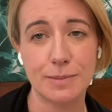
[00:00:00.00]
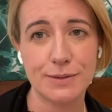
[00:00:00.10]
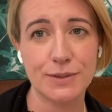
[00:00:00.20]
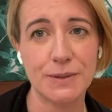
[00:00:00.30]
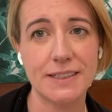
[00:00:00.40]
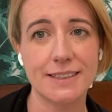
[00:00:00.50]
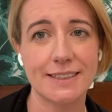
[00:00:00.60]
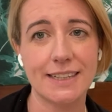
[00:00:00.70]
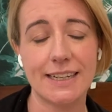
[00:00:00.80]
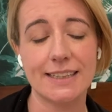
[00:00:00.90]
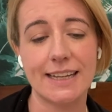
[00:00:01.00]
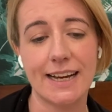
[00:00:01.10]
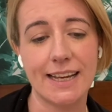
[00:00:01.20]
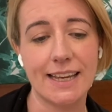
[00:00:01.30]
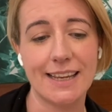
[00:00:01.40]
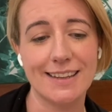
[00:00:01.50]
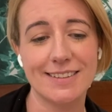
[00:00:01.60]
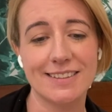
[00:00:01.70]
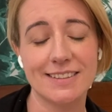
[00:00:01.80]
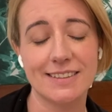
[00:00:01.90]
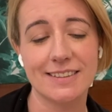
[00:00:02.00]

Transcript: before, and that is